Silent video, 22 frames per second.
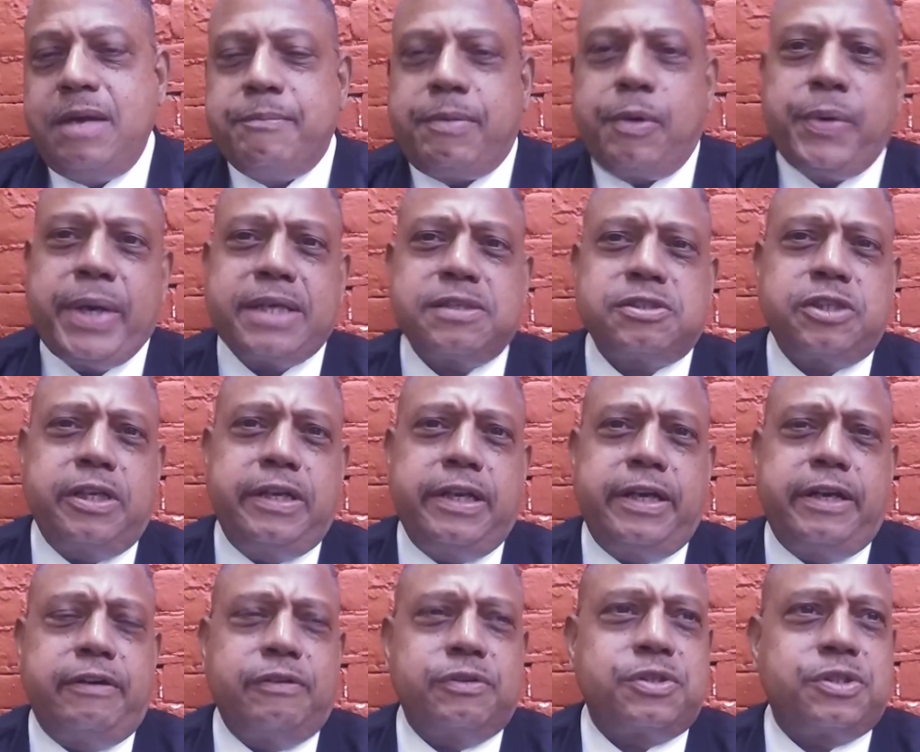But when I
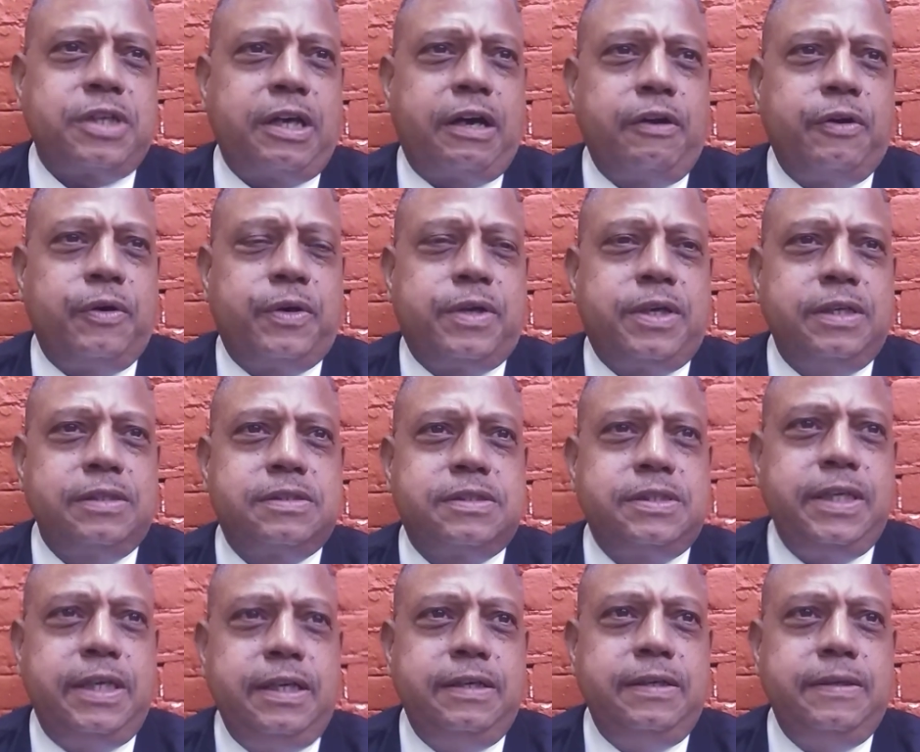study Aristotle,
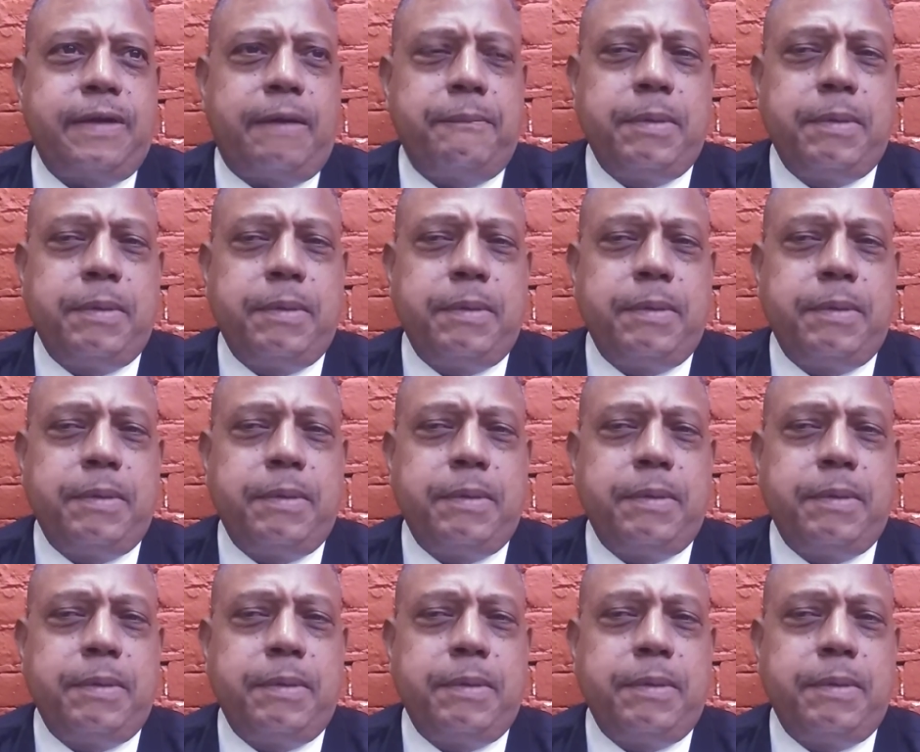because see,